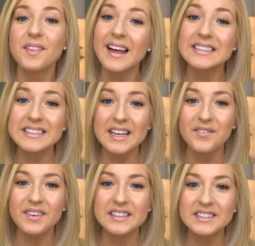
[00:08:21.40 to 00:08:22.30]
that's
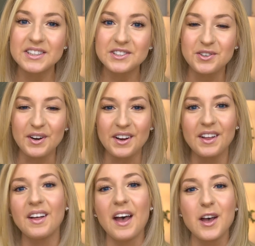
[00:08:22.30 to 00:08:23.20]
it for this
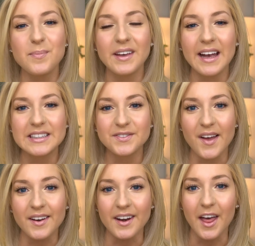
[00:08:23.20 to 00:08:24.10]
tutorial. I hope you guys
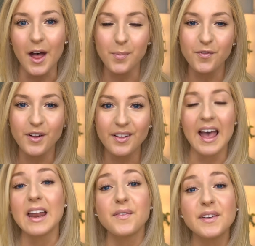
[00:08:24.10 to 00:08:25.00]
found it helpful,
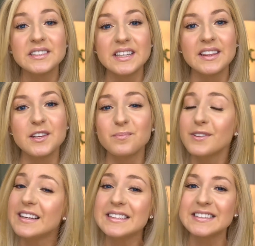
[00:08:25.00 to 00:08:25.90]
and if you did, then
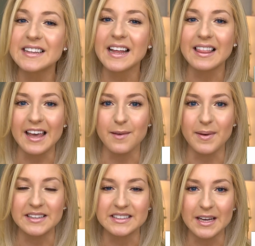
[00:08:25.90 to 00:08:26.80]
please hit that like
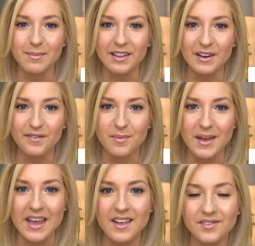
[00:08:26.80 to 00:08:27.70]
button down below for
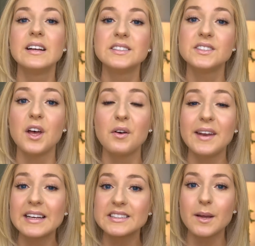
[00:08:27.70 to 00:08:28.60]
me. So
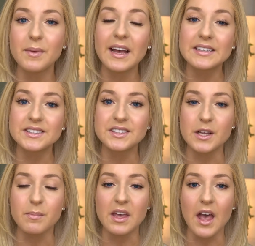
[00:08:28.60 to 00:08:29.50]
next time you guys
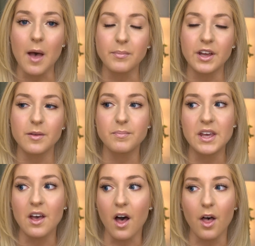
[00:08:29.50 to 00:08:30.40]
see me, I'm gonna
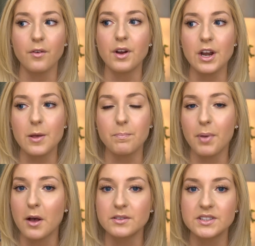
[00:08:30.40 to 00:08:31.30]
be already
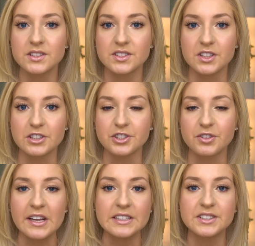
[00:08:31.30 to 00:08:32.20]

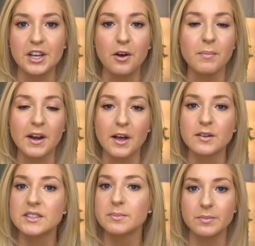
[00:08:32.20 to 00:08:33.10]
post-surgery, so my
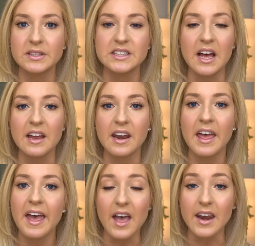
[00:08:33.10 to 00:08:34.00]
nose will be done,
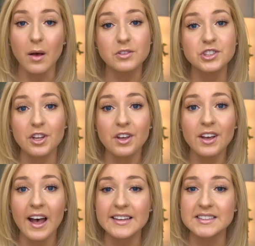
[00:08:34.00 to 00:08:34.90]
and I will show you
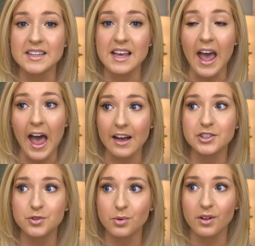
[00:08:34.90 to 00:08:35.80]
guys the
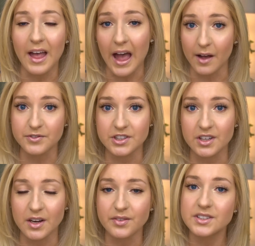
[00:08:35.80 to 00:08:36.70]
actual
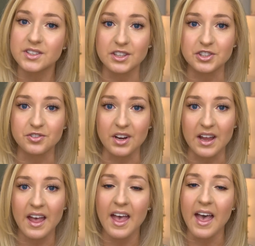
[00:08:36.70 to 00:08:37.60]
after of the
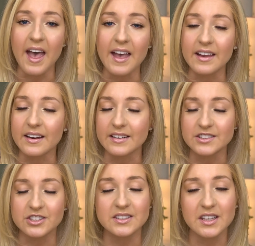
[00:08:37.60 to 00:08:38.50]
surgery and
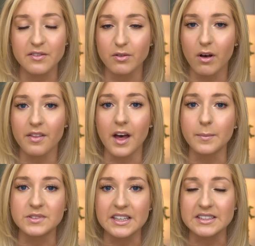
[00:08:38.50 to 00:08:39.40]
just give you all the
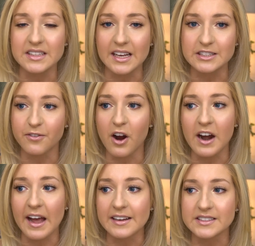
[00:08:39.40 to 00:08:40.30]
updates as far
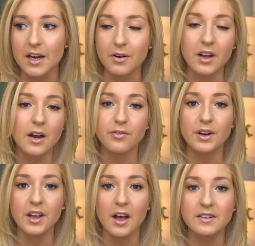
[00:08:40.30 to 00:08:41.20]
as how
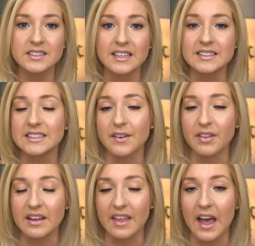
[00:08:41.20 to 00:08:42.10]
recovery goes and stuff
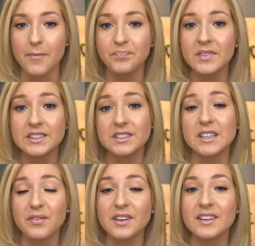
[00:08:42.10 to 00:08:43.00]
like that. So
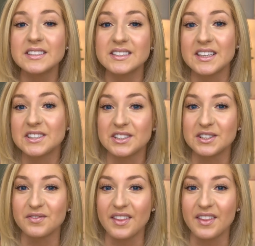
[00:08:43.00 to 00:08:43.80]
definitely stay tuned for